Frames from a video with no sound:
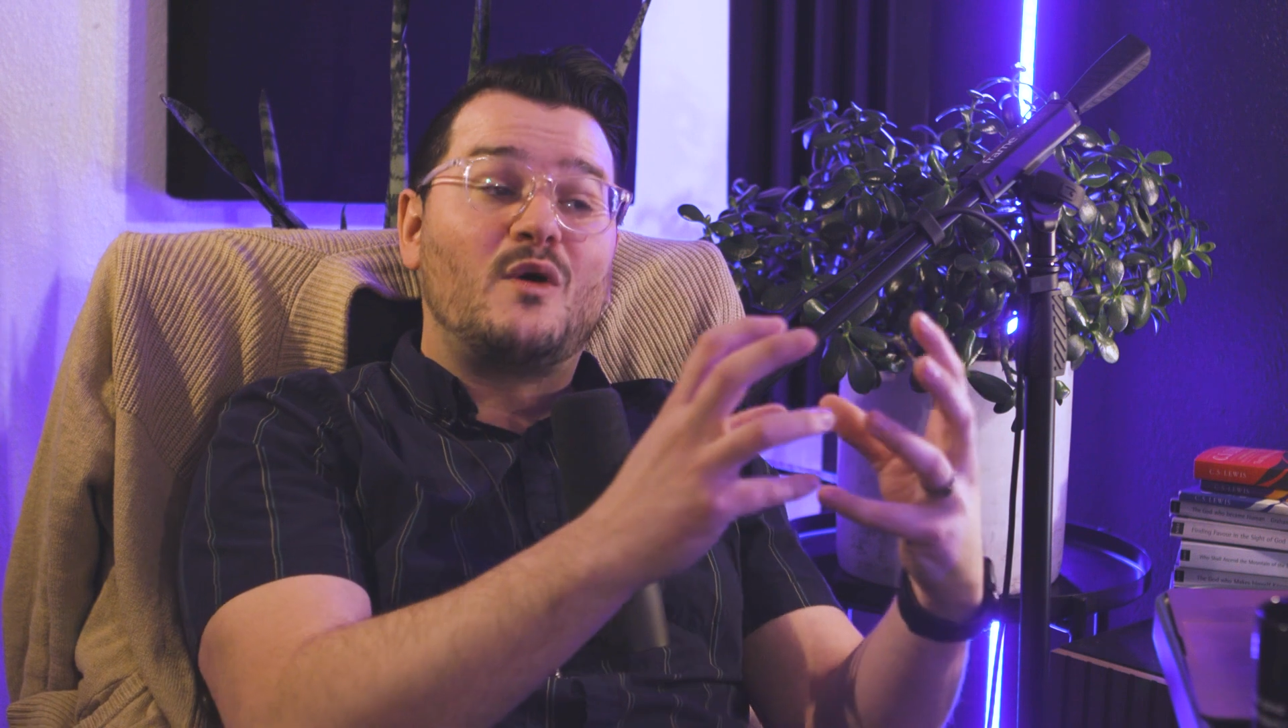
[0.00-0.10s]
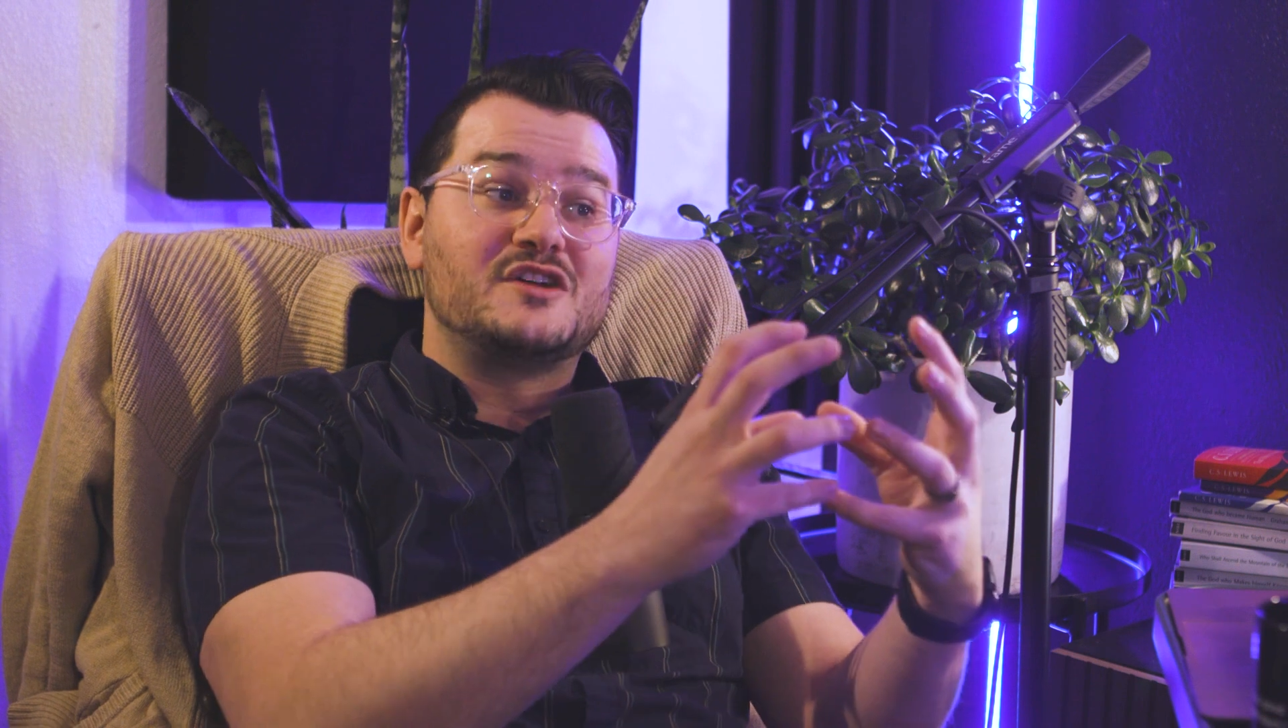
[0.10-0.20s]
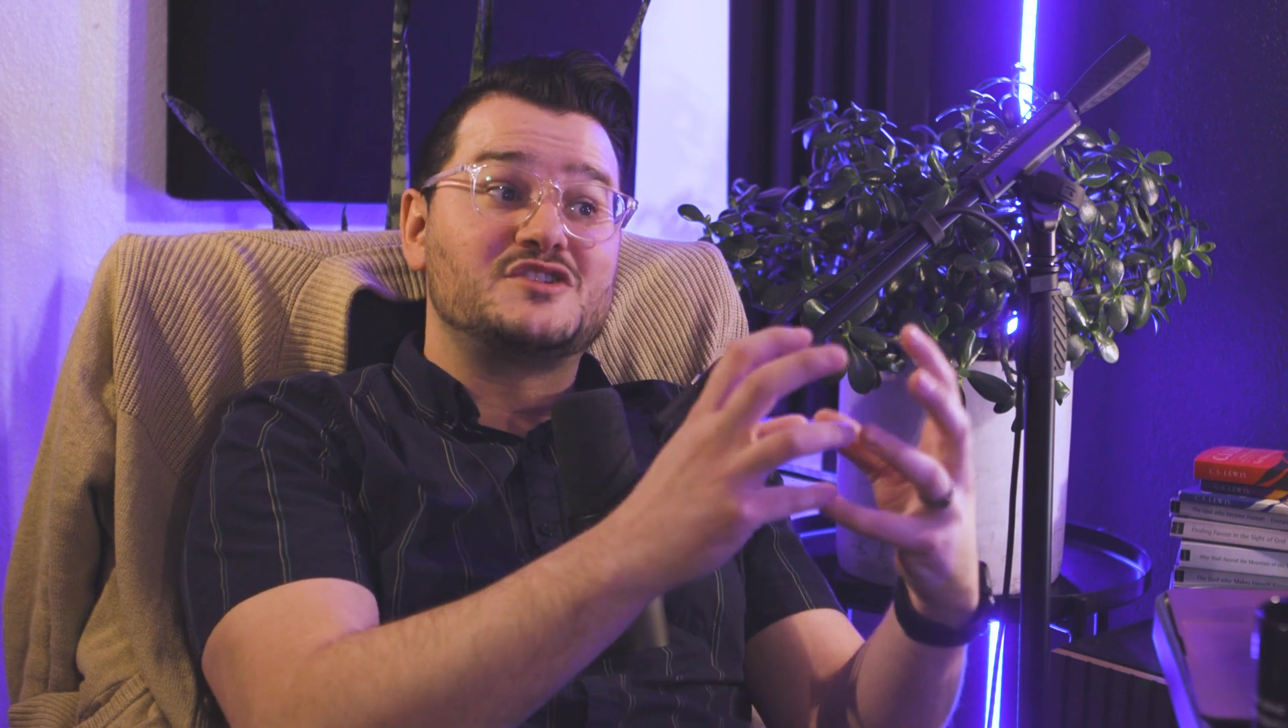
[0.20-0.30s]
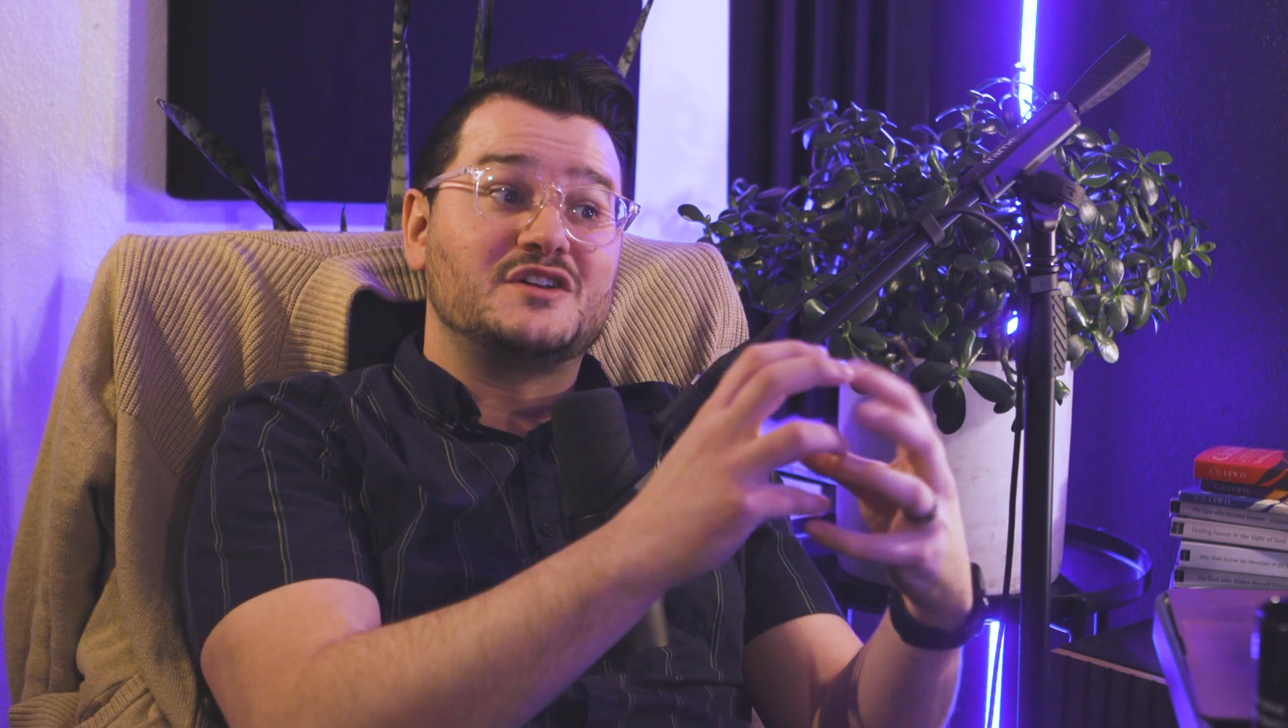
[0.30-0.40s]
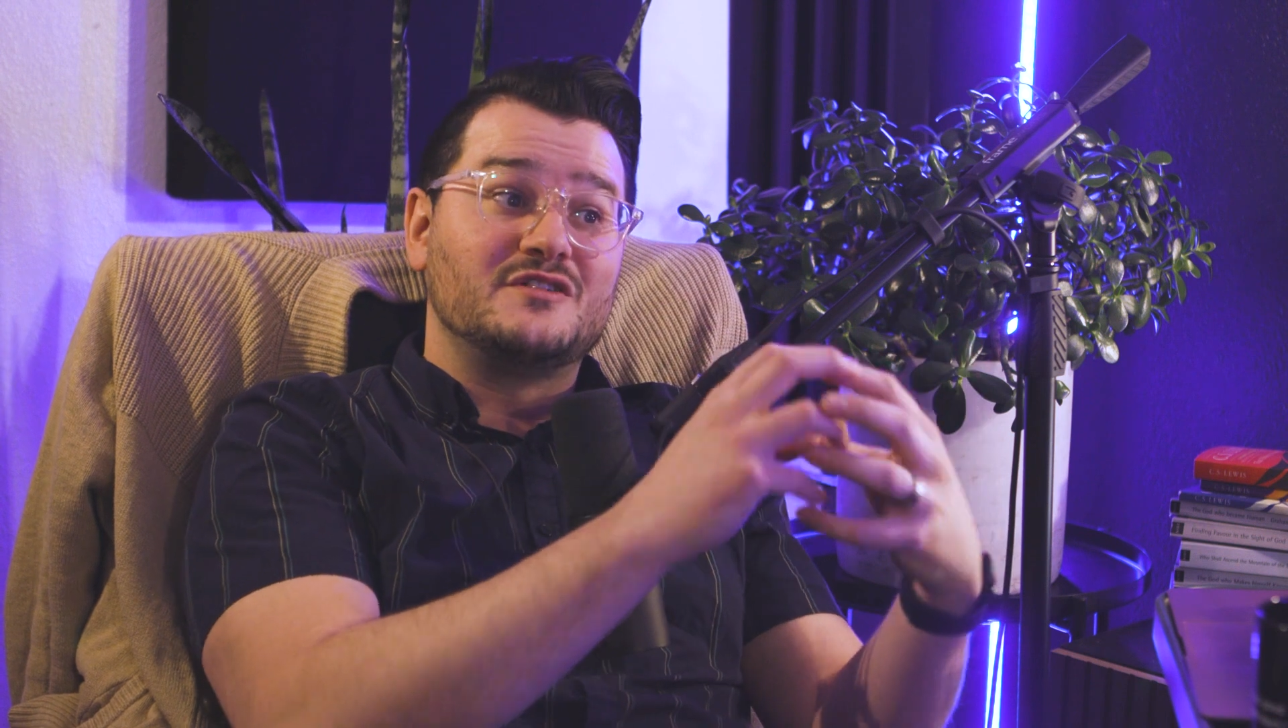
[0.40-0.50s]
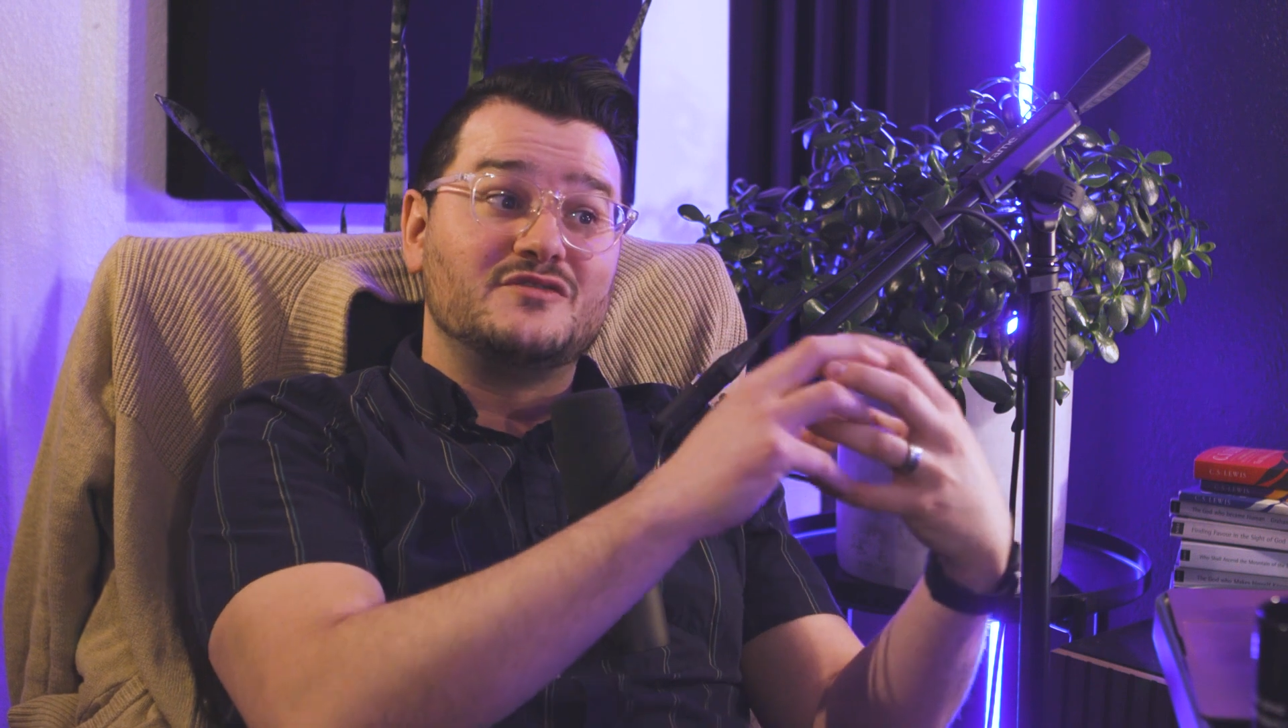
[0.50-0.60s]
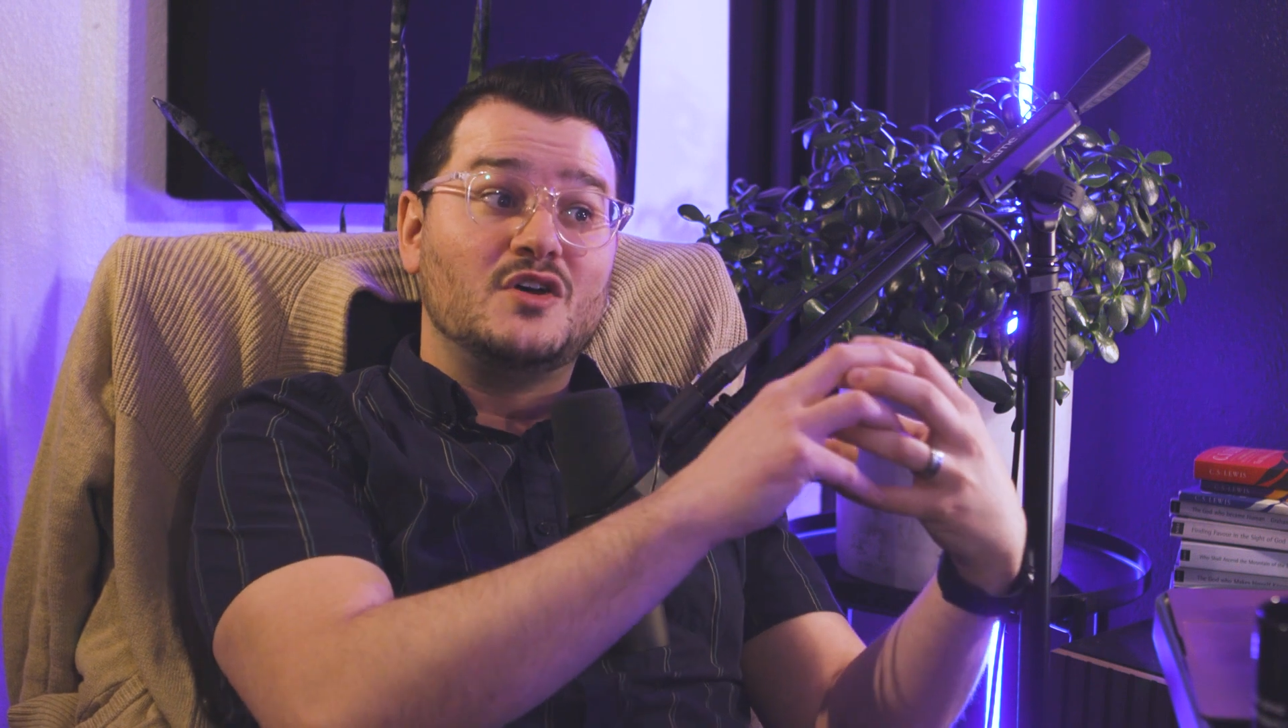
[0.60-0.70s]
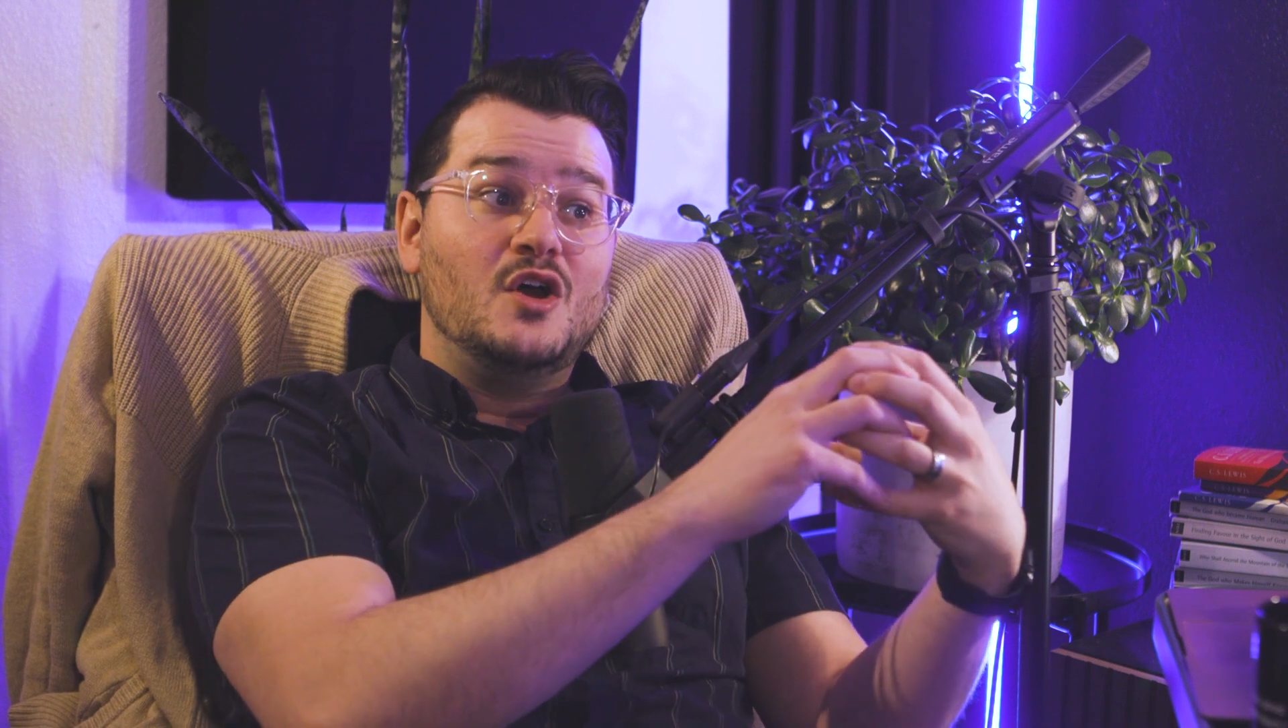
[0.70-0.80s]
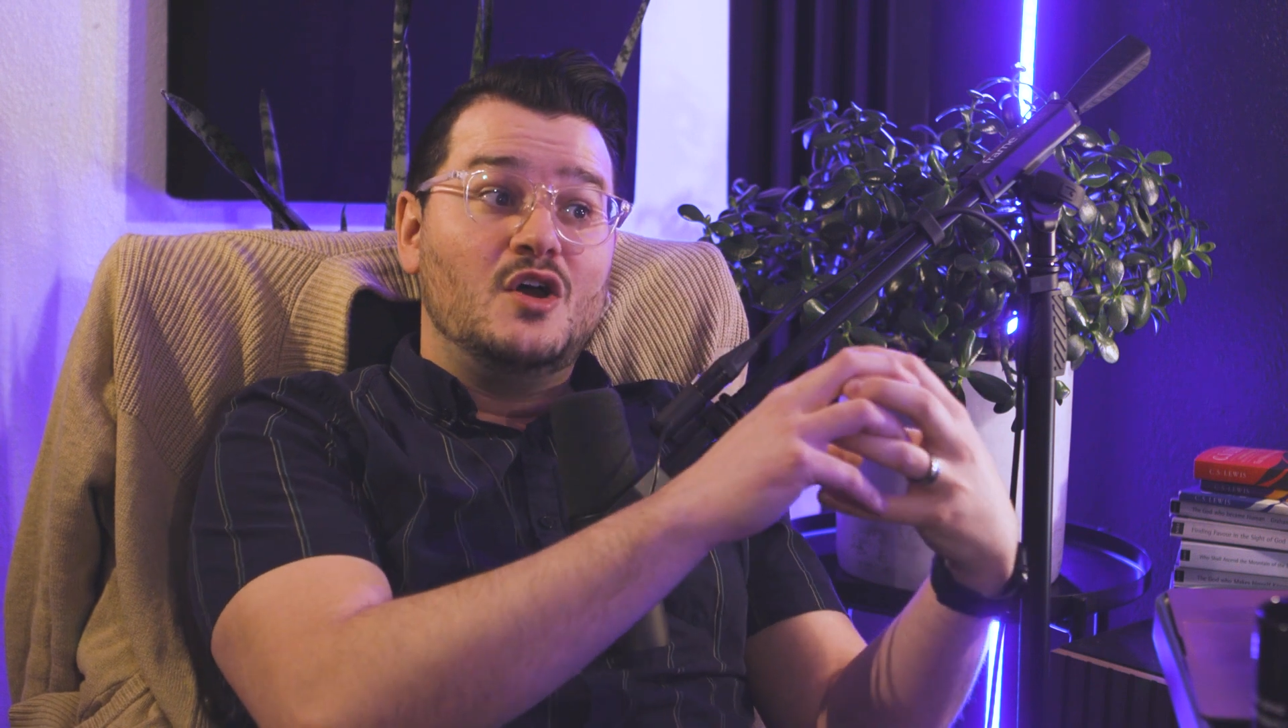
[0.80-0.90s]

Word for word: question of